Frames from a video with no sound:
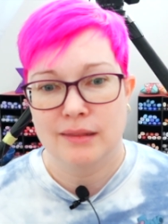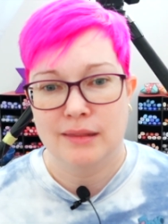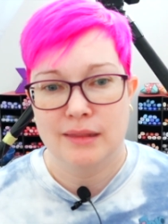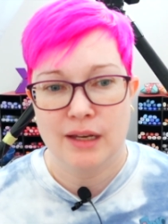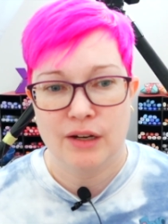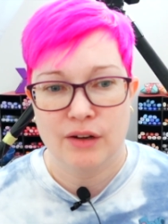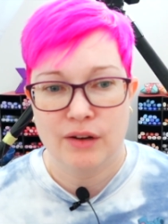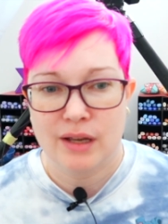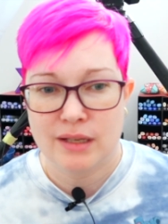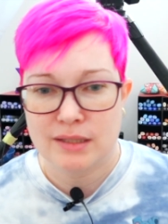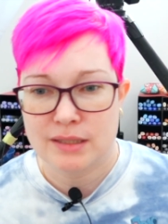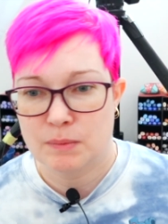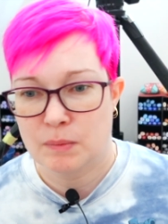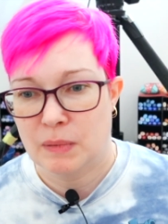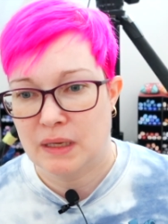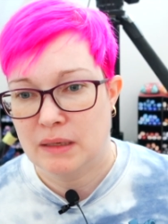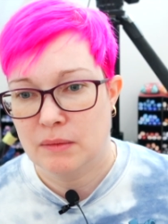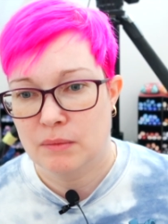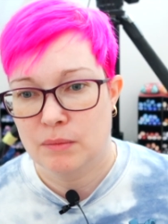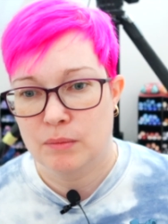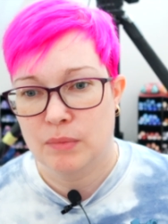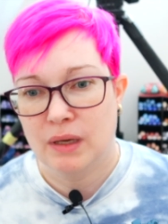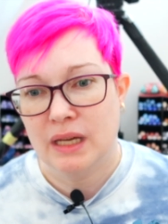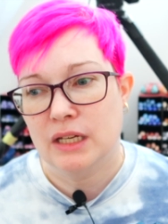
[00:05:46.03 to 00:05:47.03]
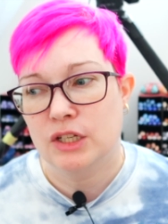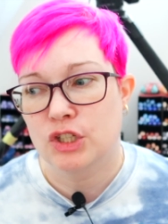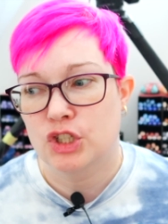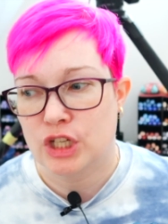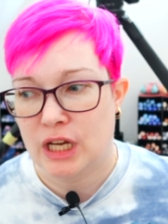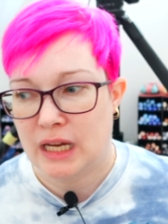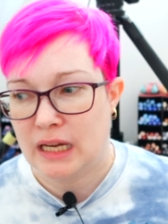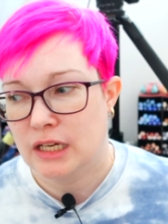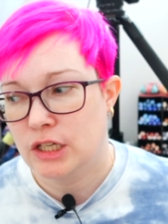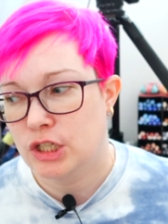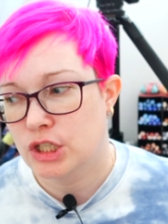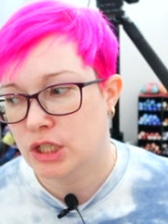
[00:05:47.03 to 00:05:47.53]
there has been big
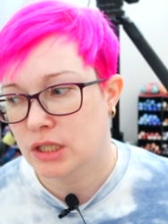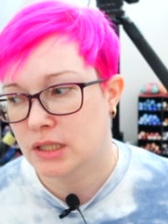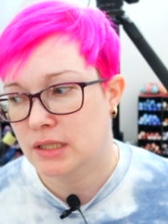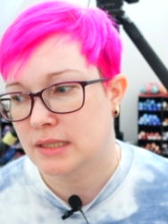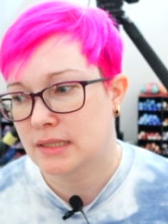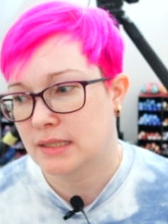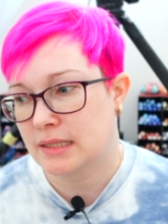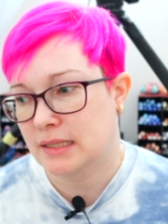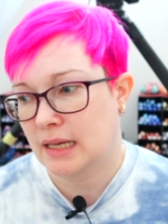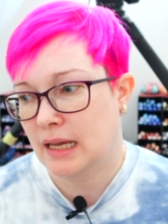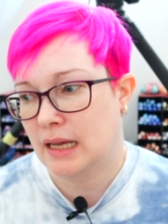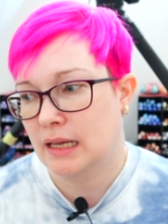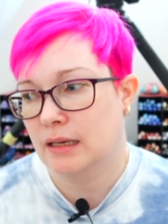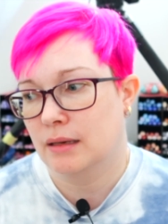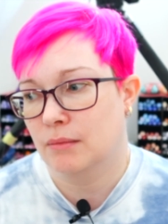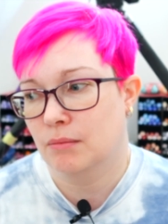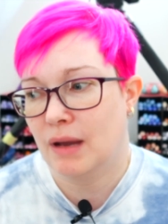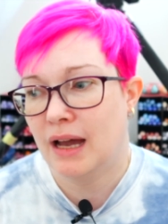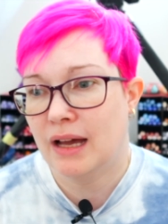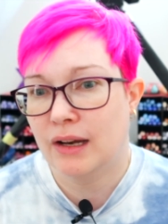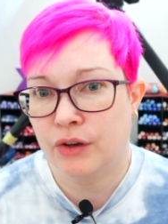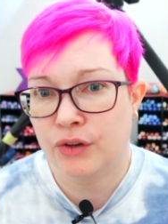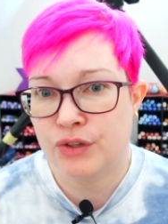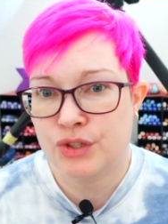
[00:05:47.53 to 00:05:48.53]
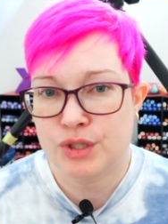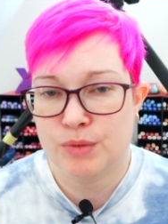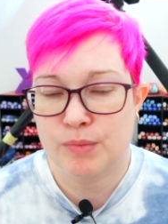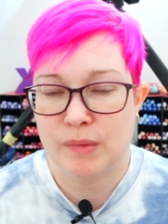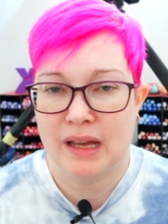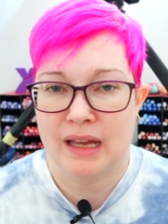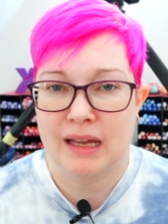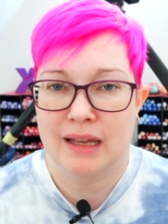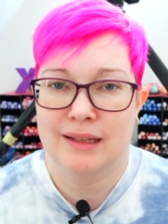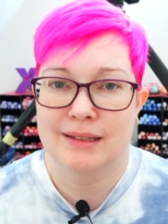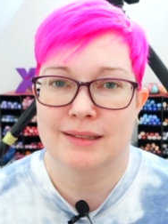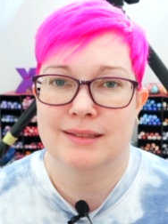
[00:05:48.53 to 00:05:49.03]
changes in
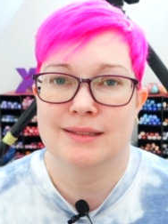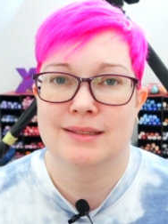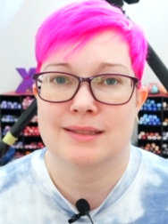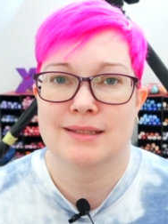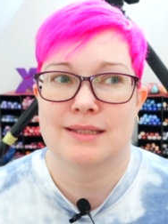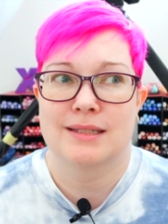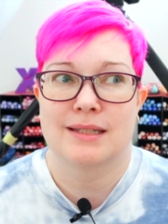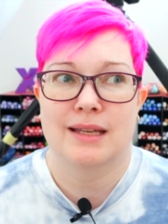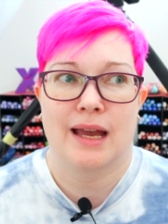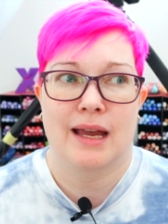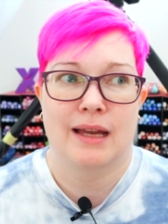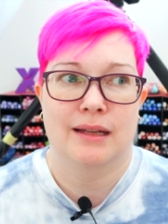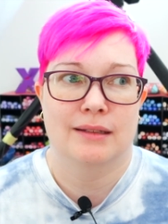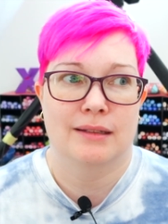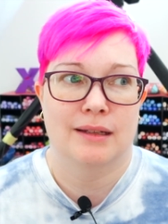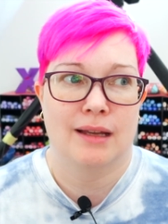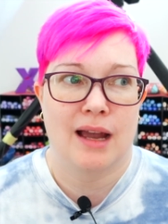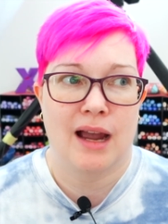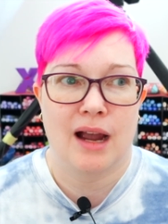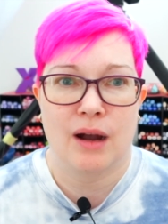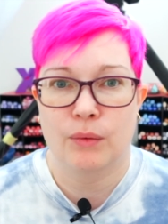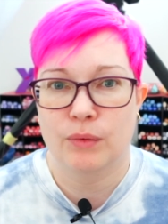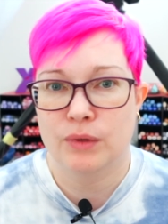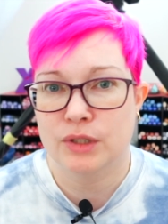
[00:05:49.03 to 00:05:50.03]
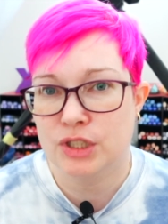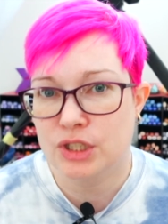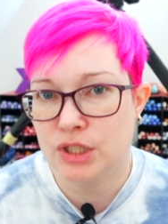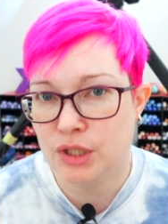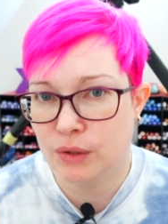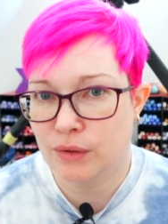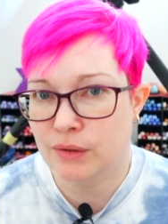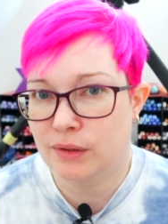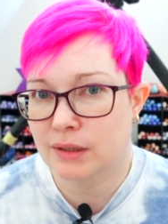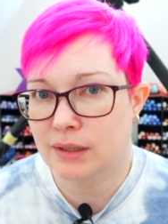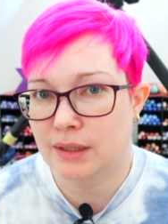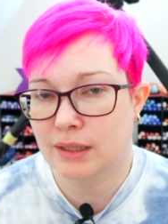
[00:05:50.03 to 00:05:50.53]
management and how we do
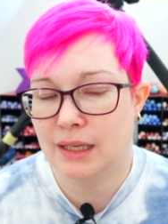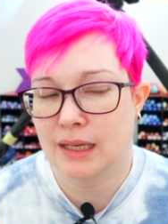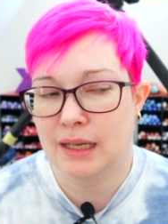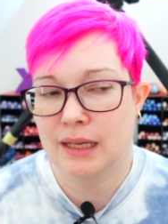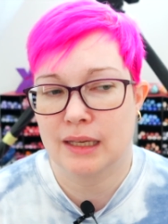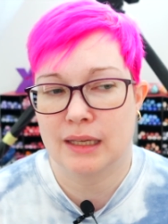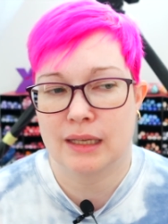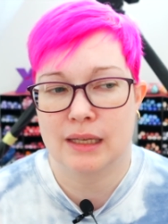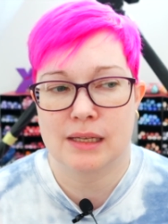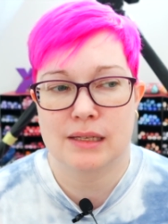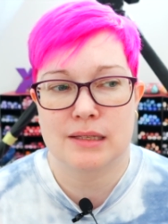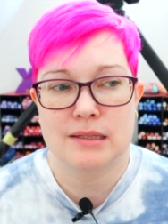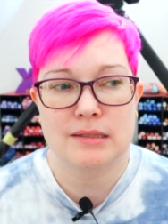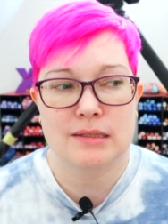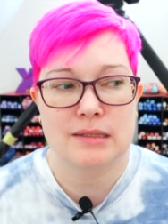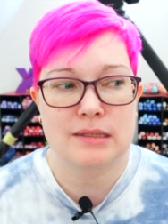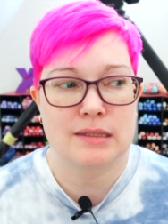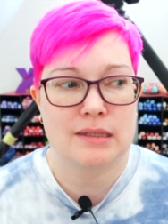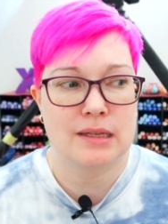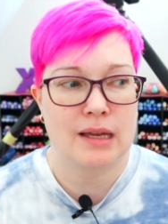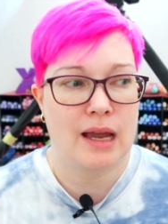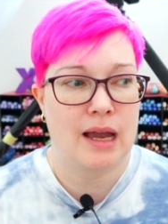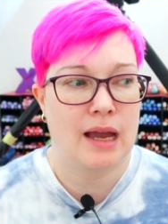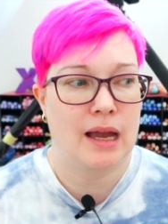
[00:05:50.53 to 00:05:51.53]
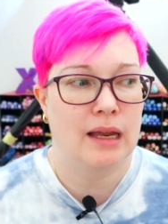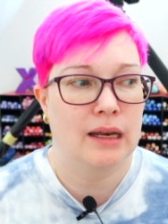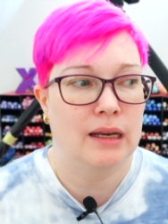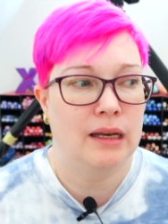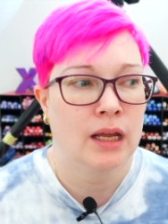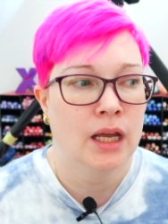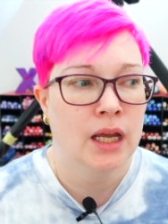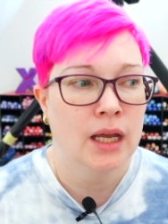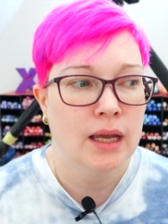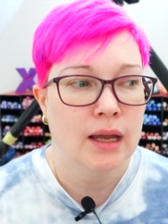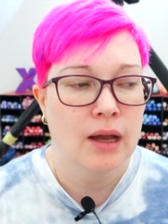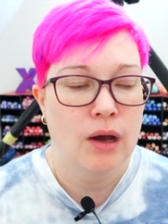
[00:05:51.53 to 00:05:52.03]
things and
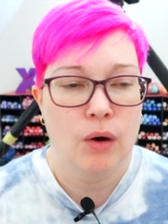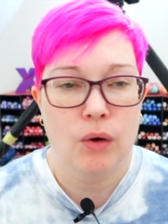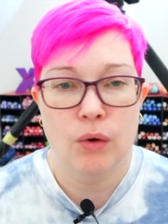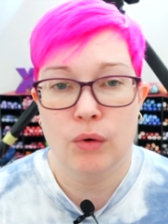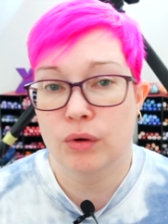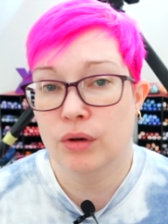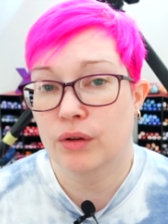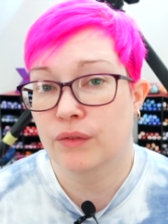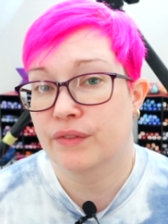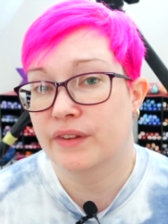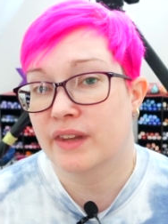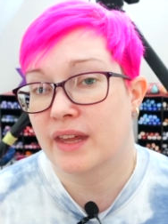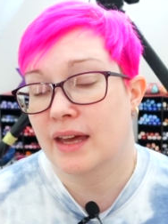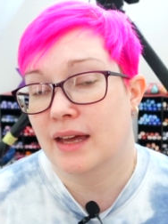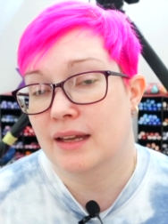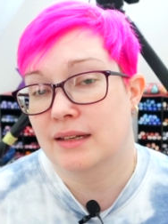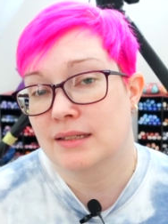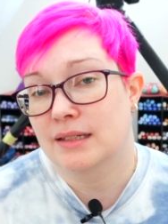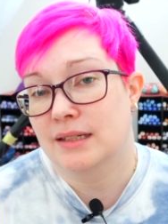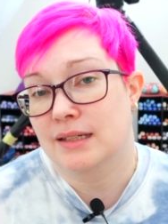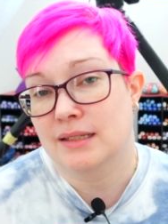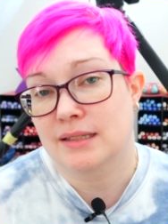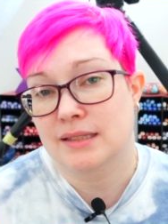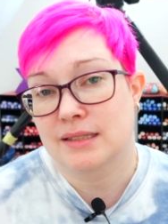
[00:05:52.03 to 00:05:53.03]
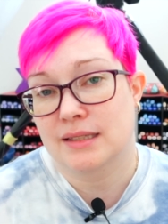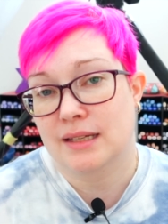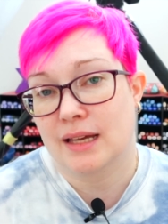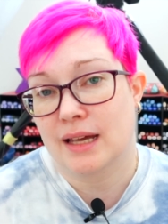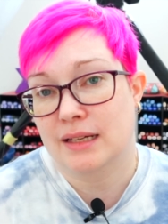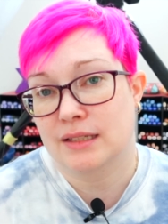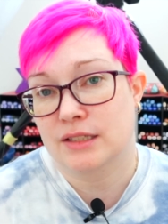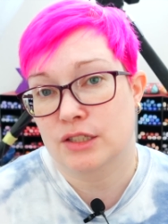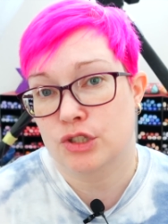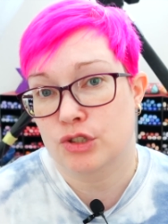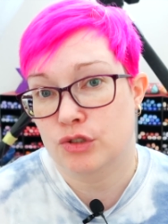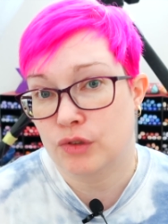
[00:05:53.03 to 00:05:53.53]
all of that is
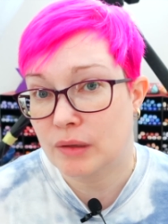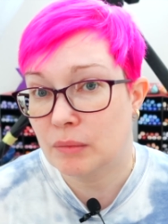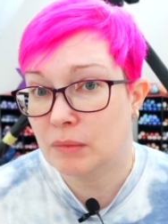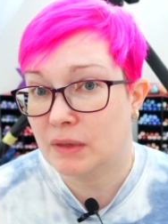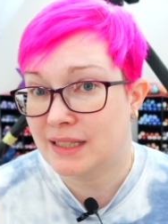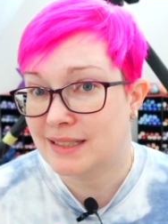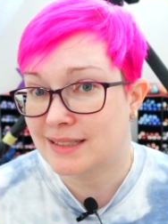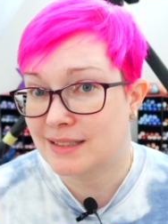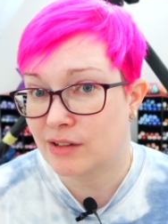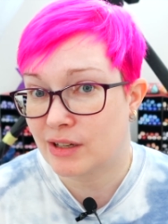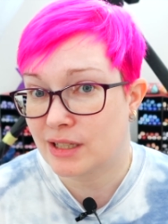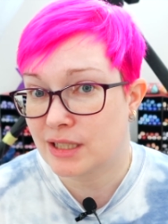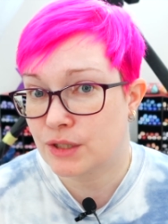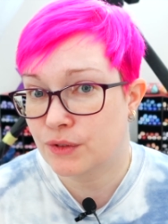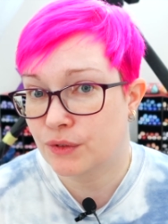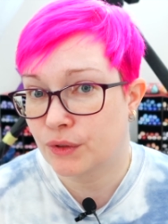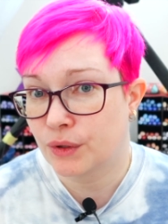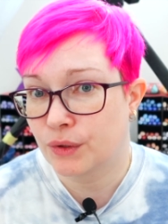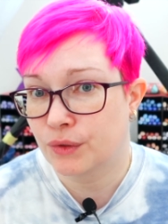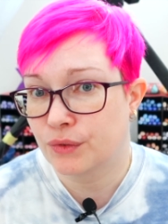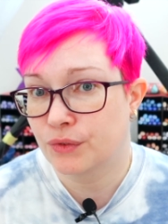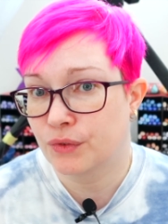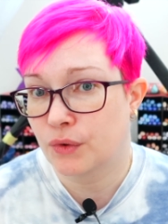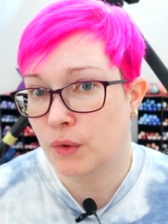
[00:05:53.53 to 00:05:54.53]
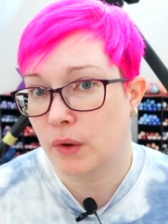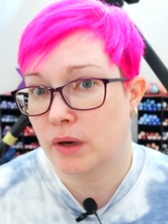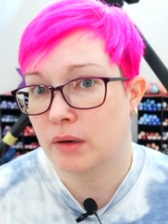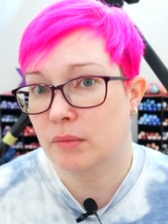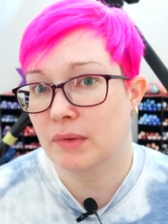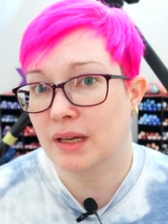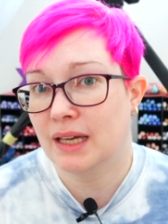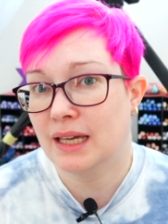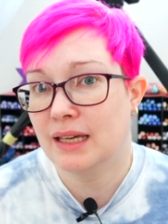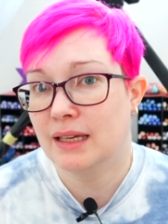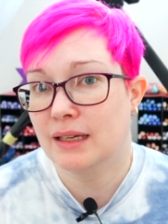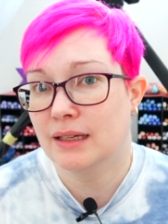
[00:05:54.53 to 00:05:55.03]
extremely stressful for
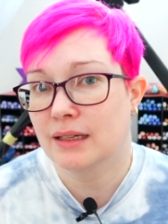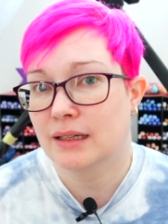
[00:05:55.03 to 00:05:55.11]
me.